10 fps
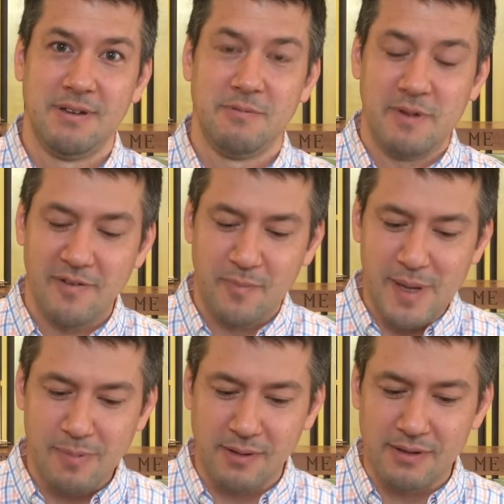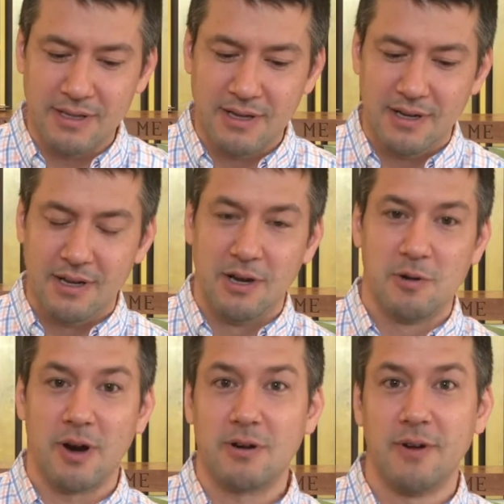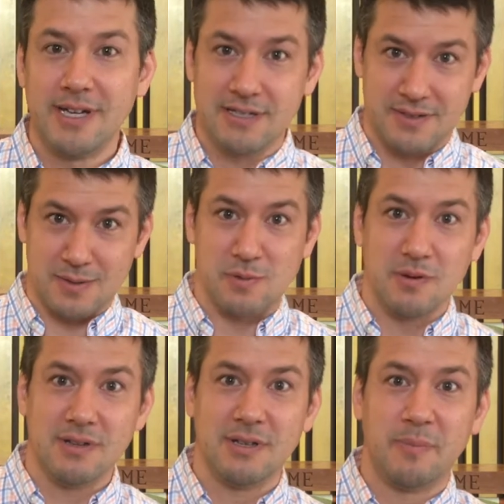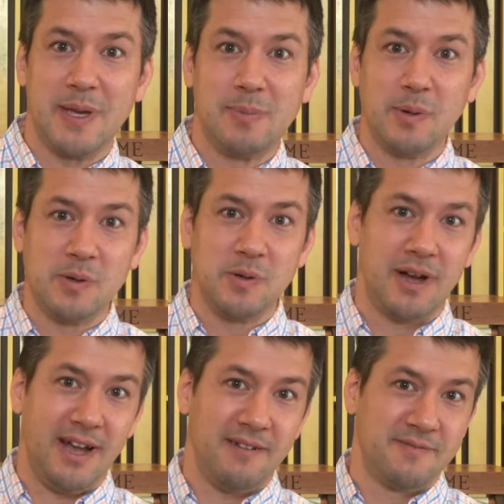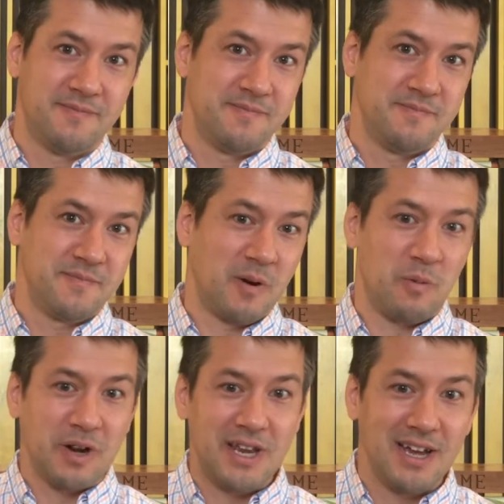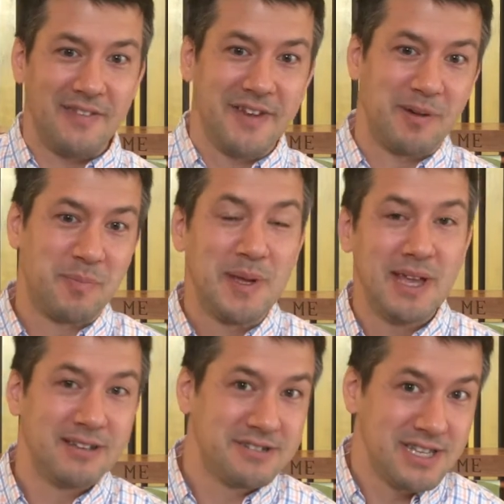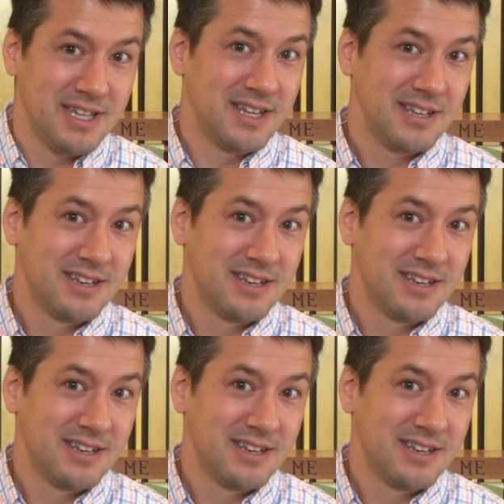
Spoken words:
We have people who are going to school and people who are working on their PhD.